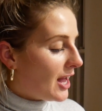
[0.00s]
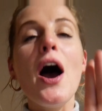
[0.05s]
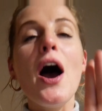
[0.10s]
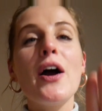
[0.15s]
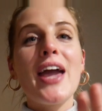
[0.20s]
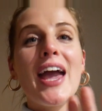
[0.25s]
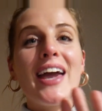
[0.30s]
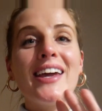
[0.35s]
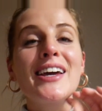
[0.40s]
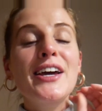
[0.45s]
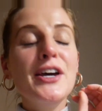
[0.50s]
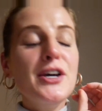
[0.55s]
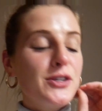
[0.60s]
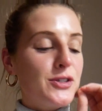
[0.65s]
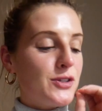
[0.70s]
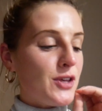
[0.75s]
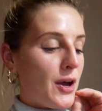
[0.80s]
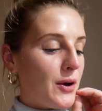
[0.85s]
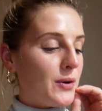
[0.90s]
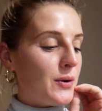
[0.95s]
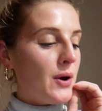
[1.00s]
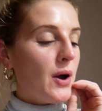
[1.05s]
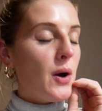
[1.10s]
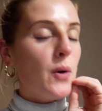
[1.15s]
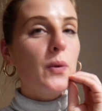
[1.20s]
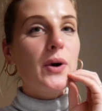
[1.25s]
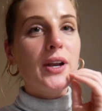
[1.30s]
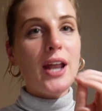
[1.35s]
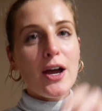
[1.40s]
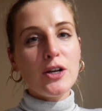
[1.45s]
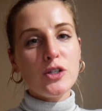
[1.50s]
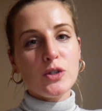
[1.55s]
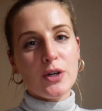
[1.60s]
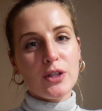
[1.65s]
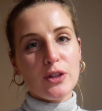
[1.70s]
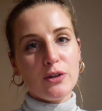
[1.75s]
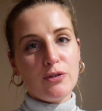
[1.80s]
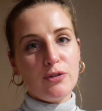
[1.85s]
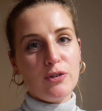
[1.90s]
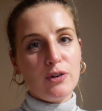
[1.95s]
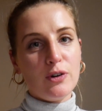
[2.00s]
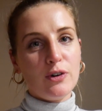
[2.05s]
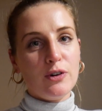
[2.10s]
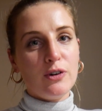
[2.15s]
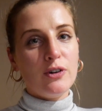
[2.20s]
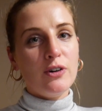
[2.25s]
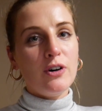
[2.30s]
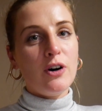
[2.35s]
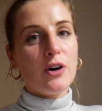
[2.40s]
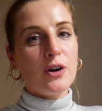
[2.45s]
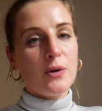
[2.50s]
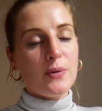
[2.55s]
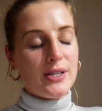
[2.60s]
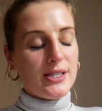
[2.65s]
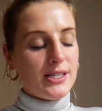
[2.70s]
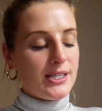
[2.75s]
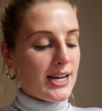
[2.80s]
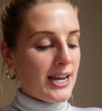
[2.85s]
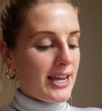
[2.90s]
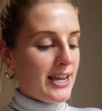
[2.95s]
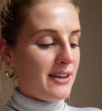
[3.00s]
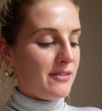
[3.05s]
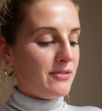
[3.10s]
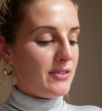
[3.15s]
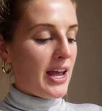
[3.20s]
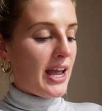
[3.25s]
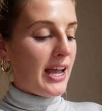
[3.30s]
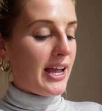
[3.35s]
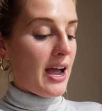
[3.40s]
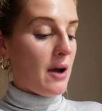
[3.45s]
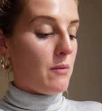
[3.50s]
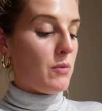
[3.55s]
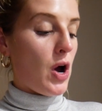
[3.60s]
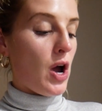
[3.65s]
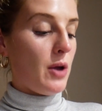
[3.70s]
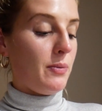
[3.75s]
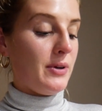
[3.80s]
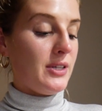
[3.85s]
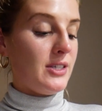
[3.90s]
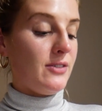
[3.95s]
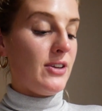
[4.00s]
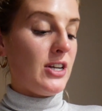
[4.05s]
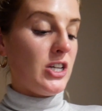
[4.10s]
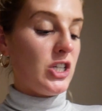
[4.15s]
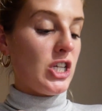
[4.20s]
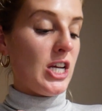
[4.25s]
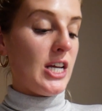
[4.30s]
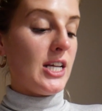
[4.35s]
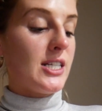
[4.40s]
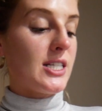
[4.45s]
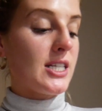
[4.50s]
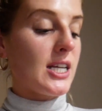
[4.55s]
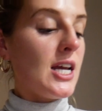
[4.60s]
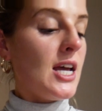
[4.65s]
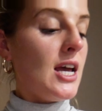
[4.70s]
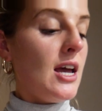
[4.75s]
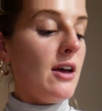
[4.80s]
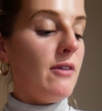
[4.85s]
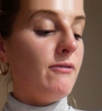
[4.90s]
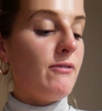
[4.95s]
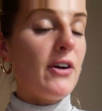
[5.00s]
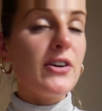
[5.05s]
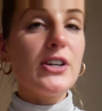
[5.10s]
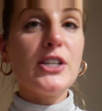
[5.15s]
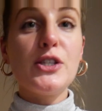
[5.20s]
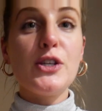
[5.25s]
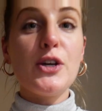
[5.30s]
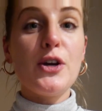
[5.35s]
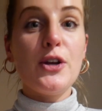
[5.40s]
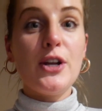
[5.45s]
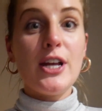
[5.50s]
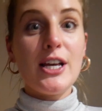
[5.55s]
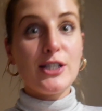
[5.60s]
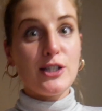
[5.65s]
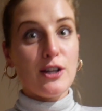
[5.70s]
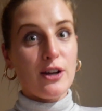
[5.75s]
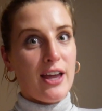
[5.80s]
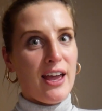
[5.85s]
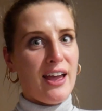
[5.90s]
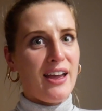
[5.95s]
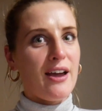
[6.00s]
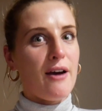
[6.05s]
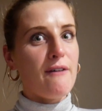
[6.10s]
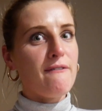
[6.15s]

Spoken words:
Okay, so we're now doing the floor on a Wednesday evening, and we're hoping to finish it very soon. It's looking